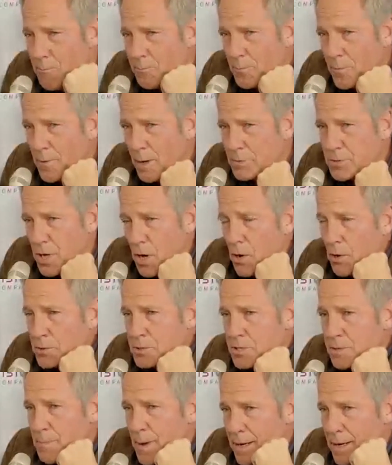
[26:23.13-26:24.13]
I was a
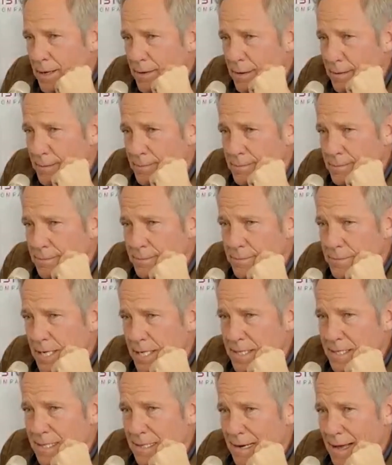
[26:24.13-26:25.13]
host back in
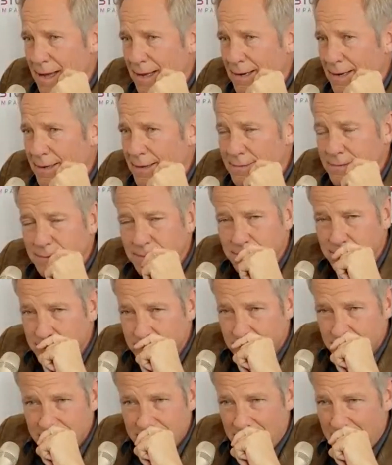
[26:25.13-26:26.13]
1990,
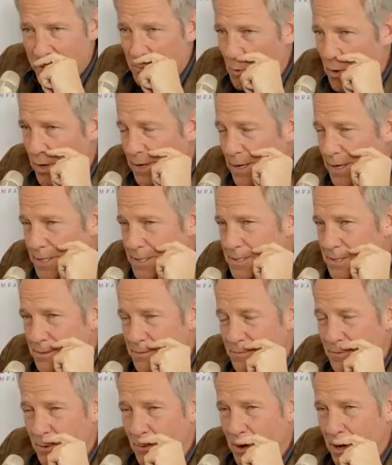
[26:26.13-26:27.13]
91,
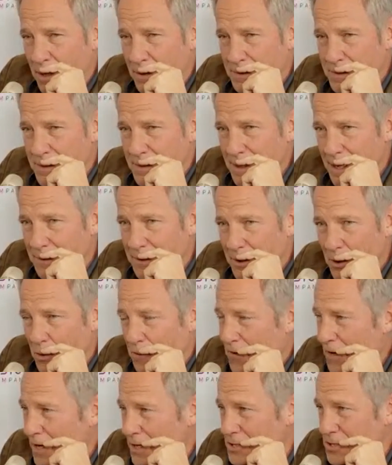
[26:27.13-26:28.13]
92 for a while. I had the
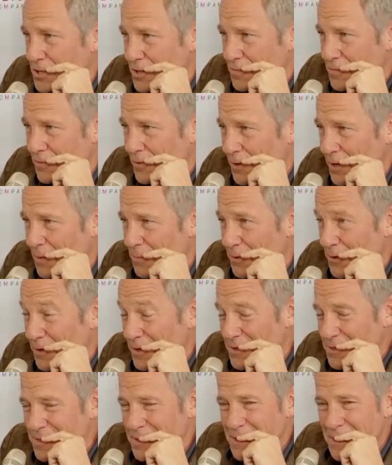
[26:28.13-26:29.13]
overnight shift for a couple of
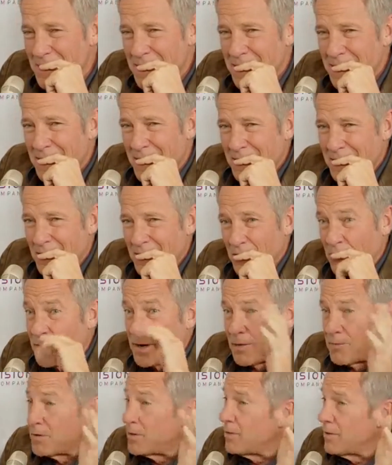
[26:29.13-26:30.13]
years.
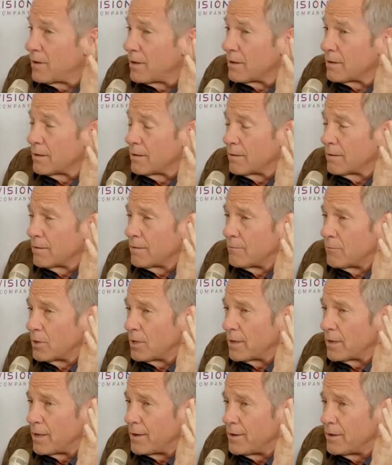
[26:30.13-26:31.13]
Learned everything
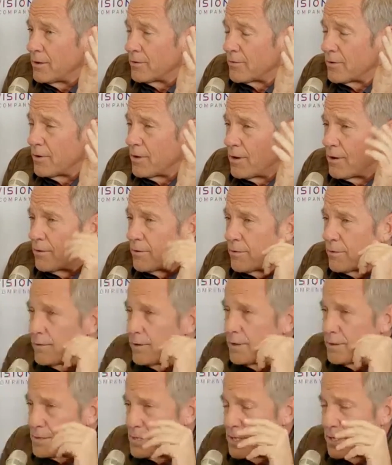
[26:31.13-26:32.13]
really I needed to know
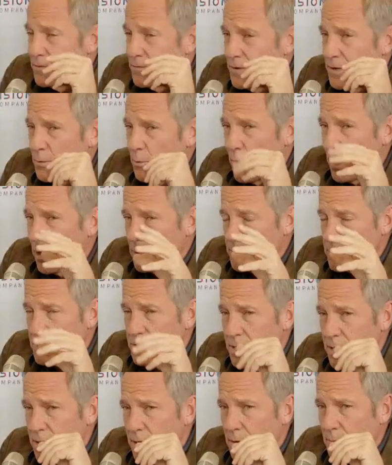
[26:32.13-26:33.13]
in TV while I
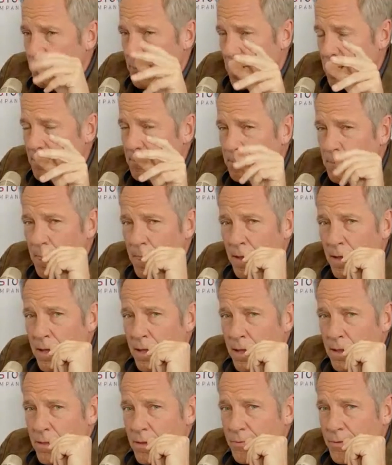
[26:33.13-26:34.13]
was there. But
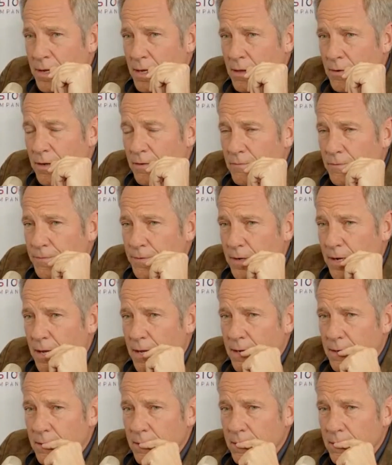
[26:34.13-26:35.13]
the thing I'll never
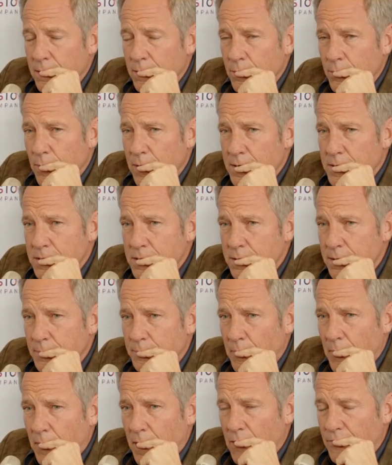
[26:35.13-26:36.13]
forget was
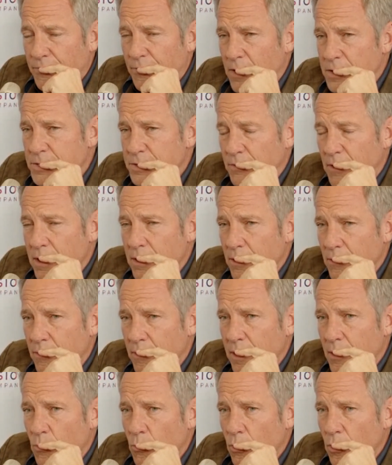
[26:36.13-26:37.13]
how frustrated
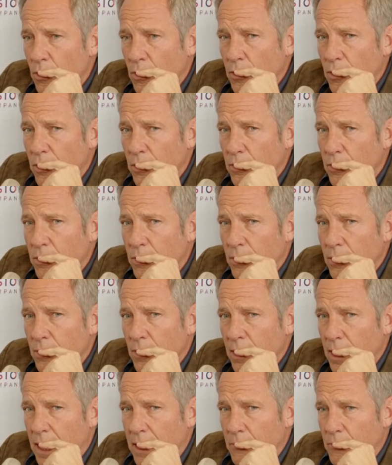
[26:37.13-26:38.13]
they were
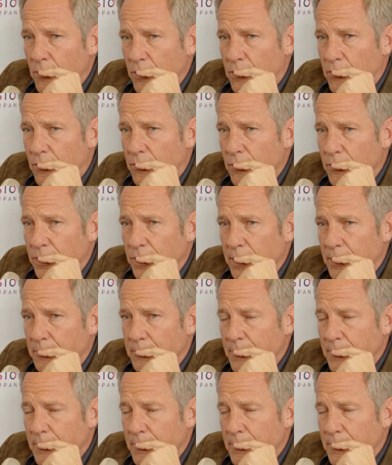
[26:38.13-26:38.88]
at recruiting.